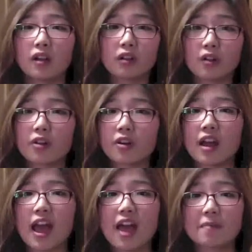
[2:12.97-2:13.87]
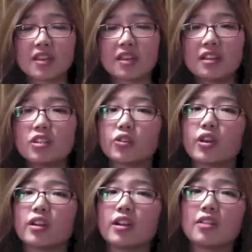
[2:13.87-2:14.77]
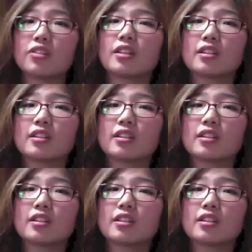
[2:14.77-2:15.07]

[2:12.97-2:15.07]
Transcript: learn, and be integrated into